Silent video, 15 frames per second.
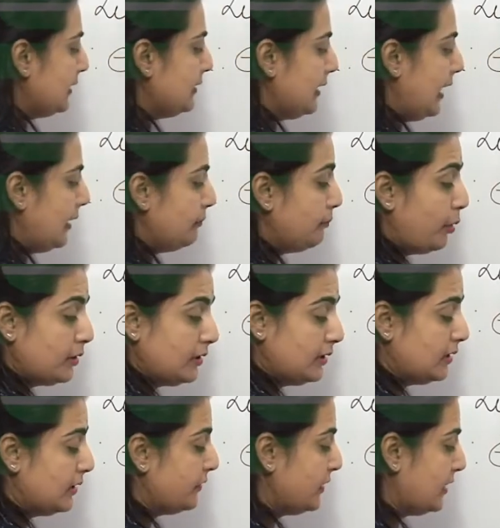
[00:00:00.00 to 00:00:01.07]
and
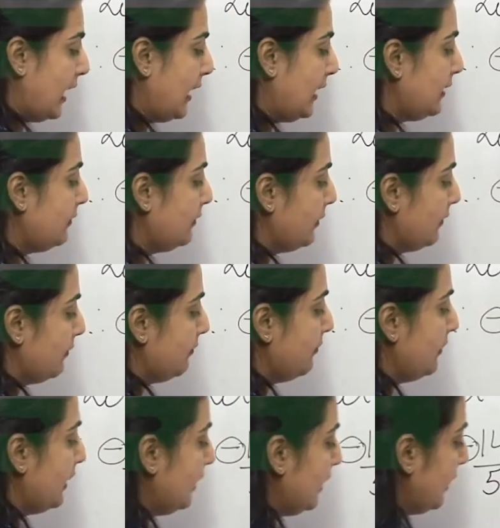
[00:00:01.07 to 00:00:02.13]
positive sign
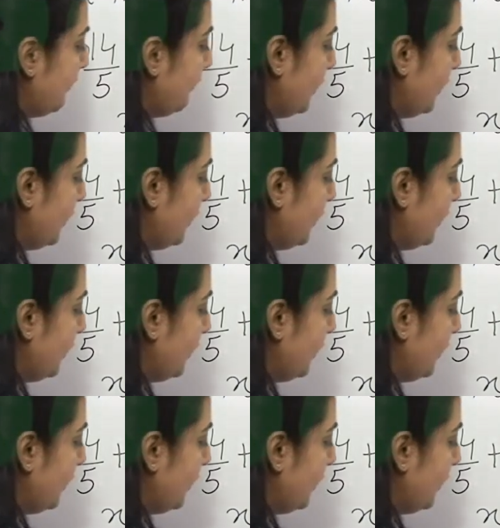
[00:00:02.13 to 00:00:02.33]
will give